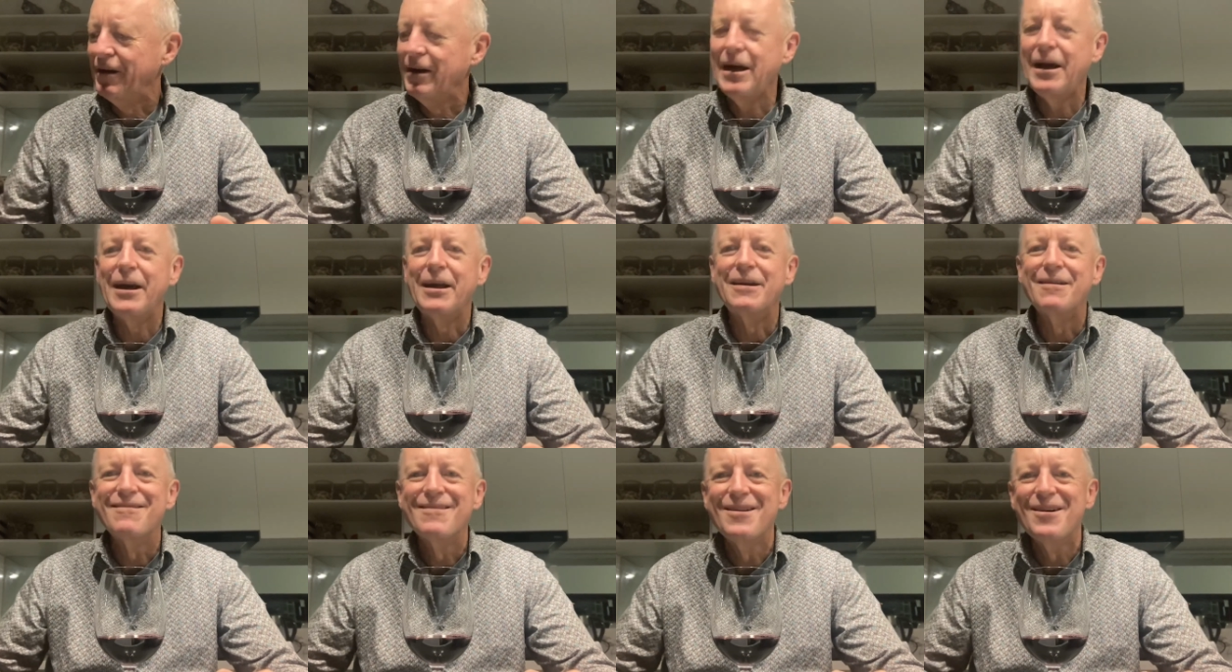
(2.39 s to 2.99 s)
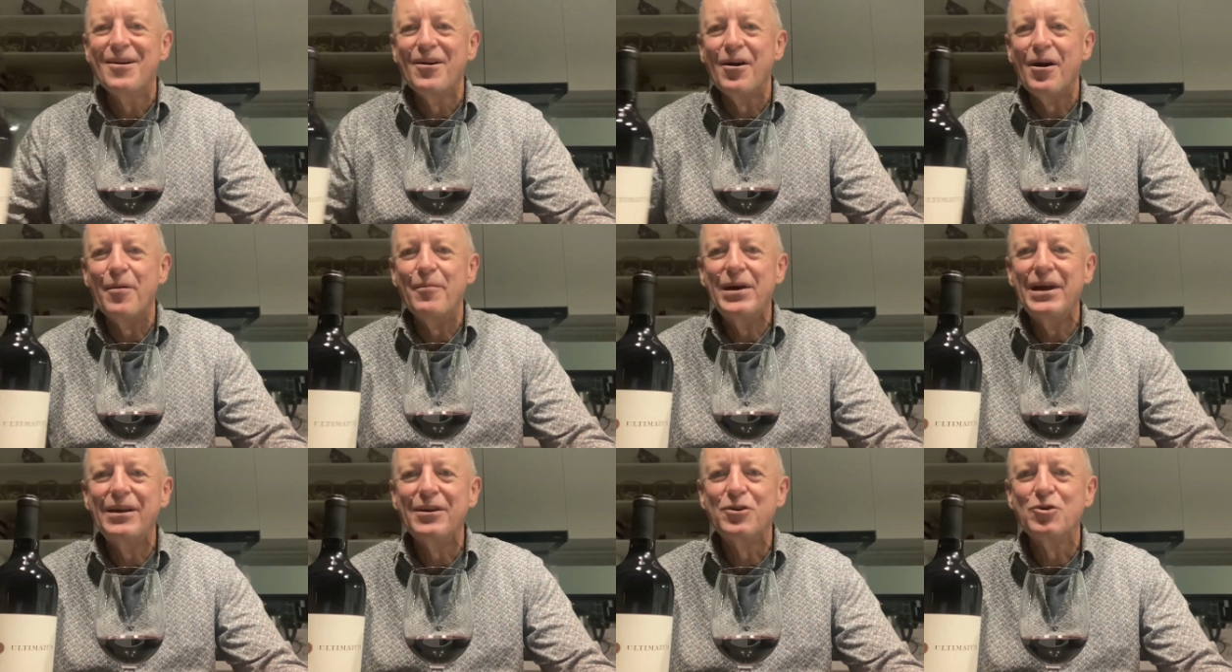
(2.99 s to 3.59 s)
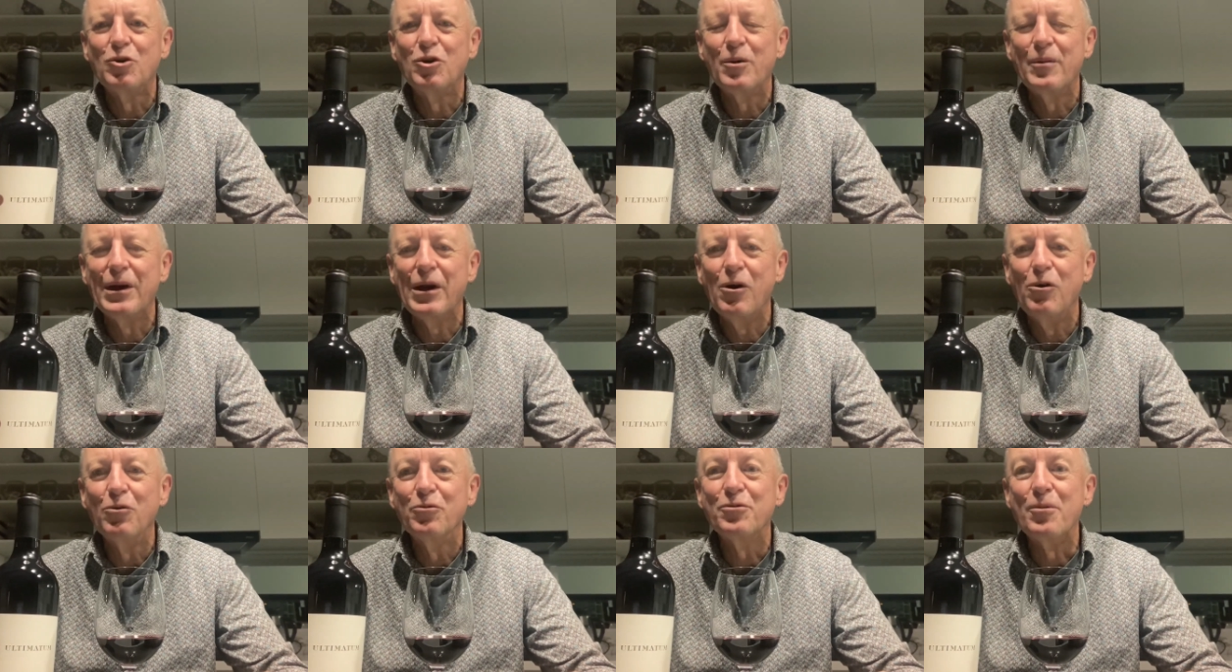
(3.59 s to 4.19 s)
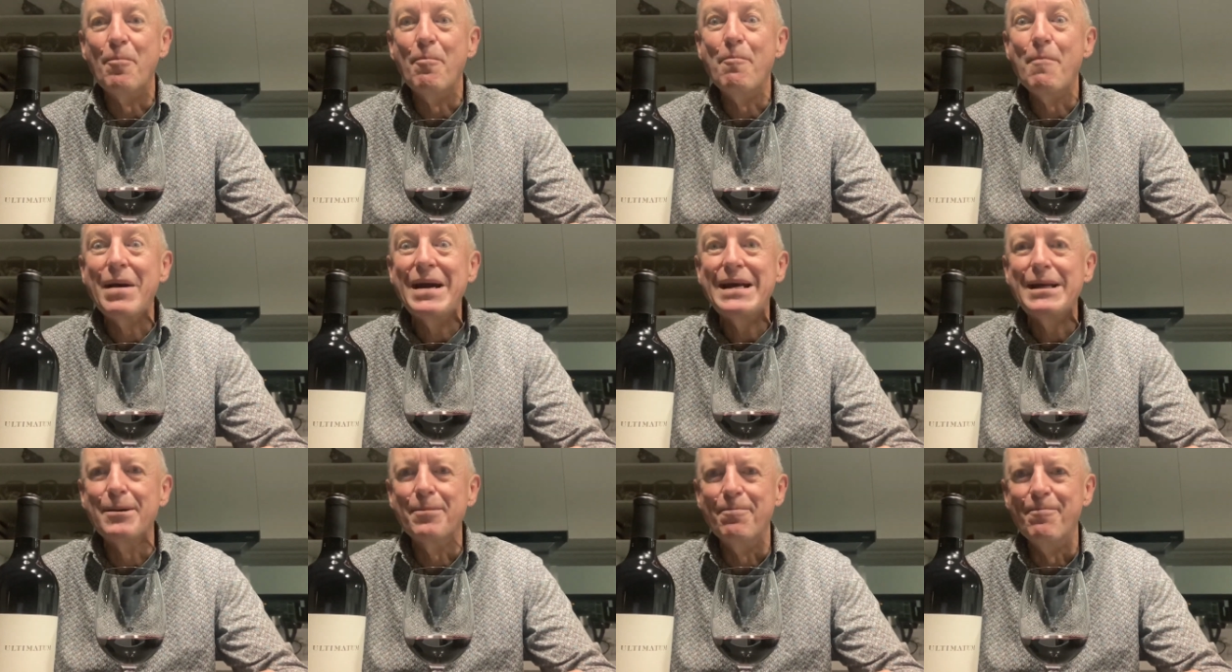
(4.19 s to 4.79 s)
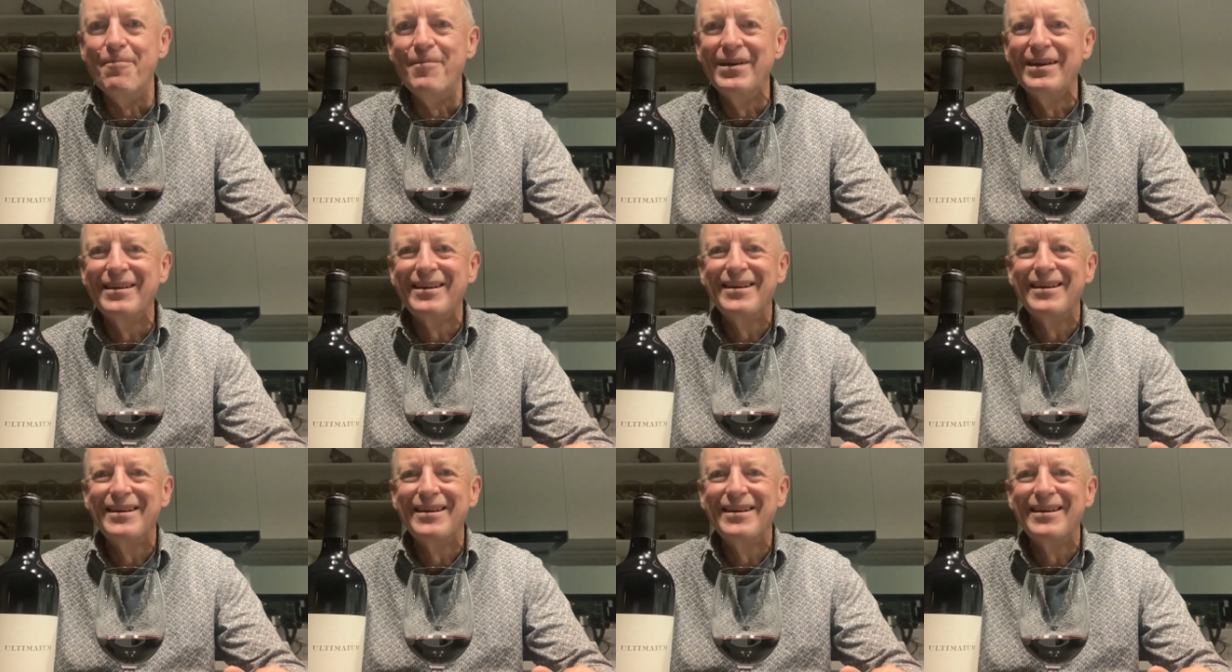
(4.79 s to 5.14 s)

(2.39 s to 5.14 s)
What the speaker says: Hey, I'm here to talk about Ultimatum.